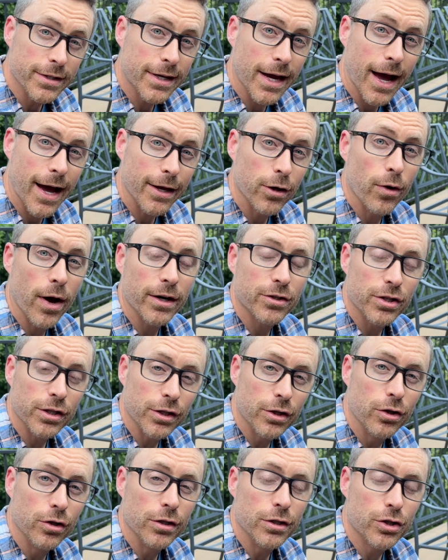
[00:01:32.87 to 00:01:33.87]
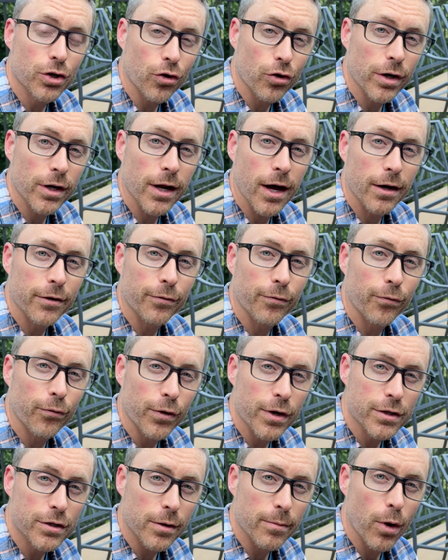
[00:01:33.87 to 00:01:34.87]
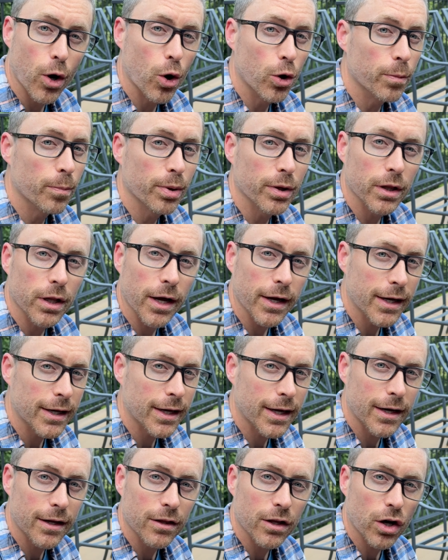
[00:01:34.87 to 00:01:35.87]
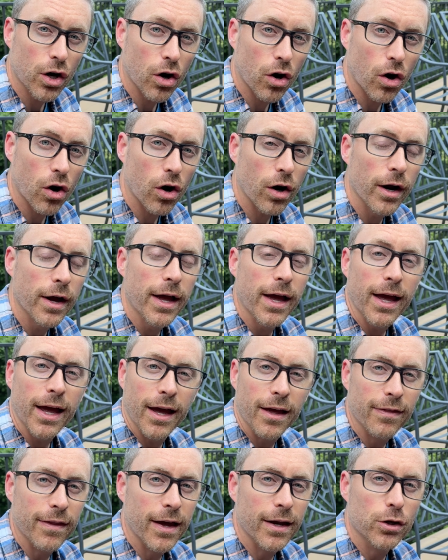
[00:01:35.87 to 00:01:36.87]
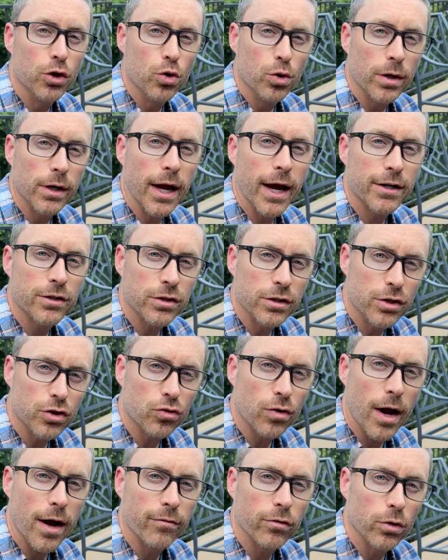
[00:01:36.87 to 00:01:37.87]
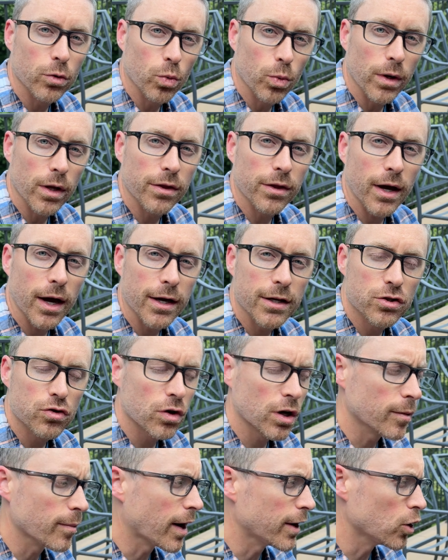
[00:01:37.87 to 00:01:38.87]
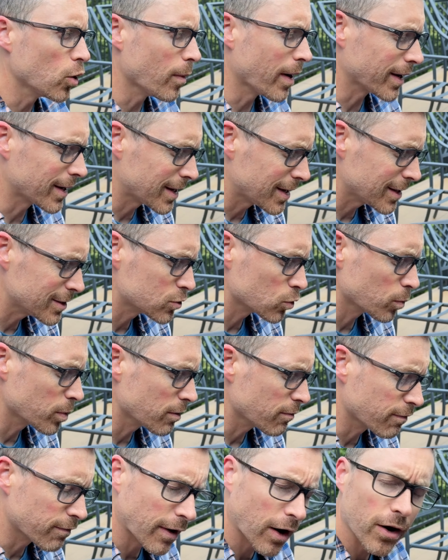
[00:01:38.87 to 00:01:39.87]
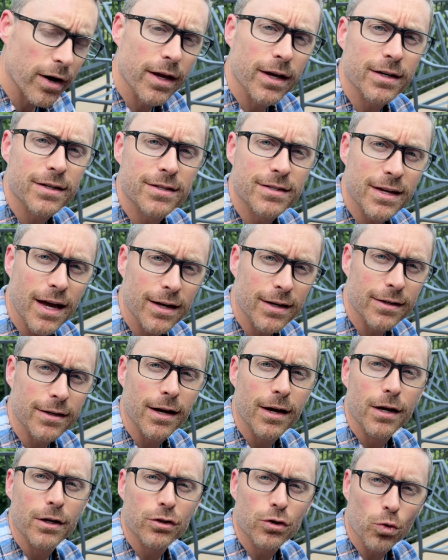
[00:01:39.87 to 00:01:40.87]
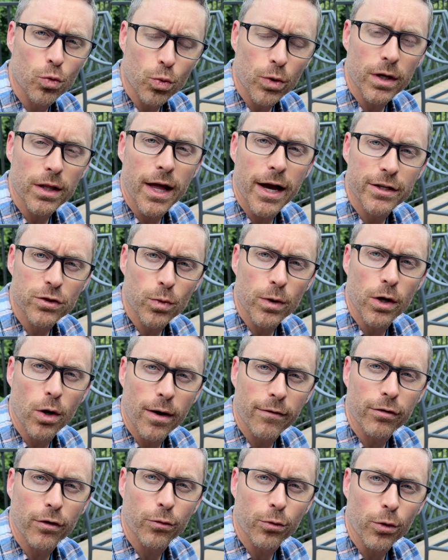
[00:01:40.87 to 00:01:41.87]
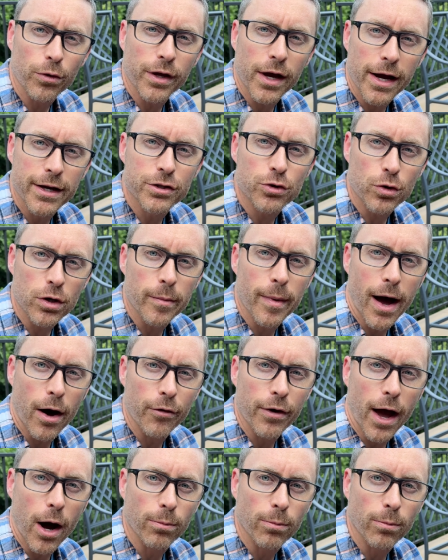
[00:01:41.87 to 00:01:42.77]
guy, you actually could turn it on freezer mode, plug it in the car, and then you could actually travel with ice cream. I know my kids will be very excited to realize we don't have to throw the ice cream out now.